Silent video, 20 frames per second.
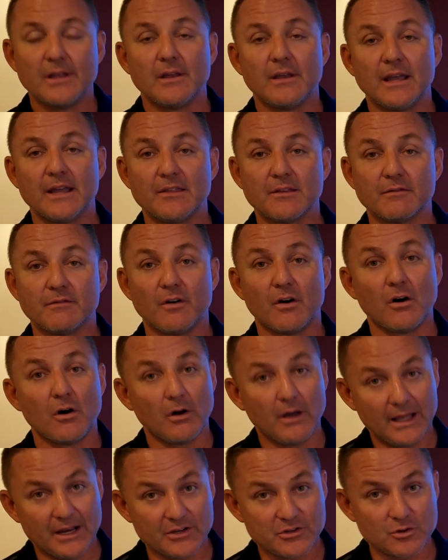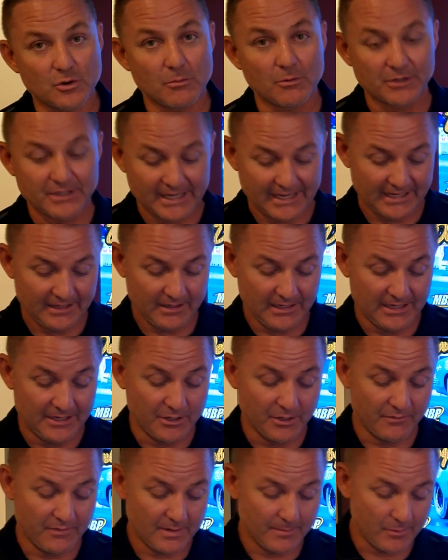in the fall at its normal date in
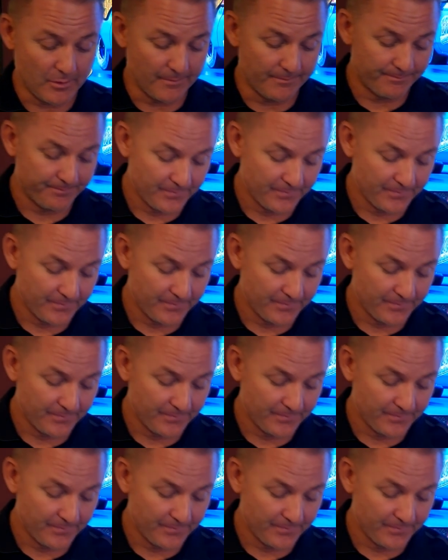November.